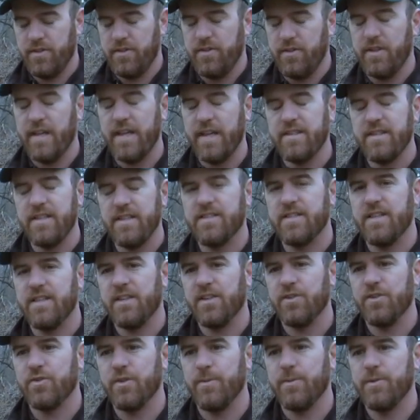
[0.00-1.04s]
DC
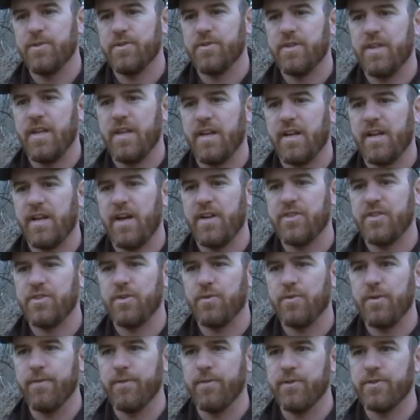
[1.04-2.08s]
contributes to the
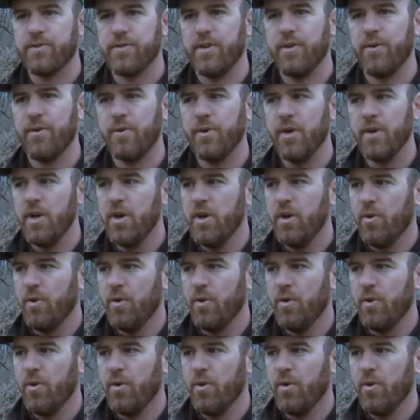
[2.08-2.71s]
Anacostia River, so